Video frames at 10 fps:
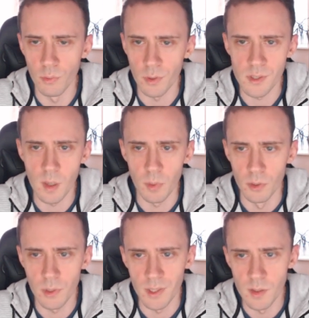For example,
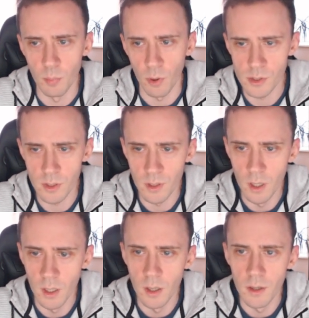you can deposit
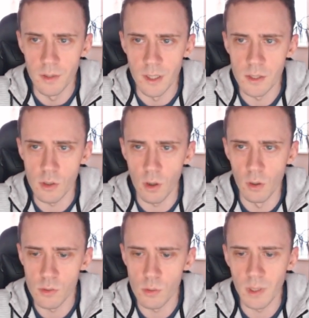there is
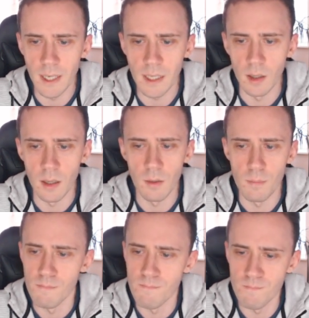also like a,
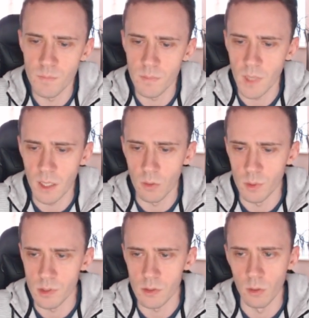um, don't know
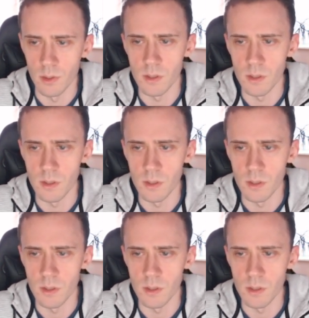what's it called.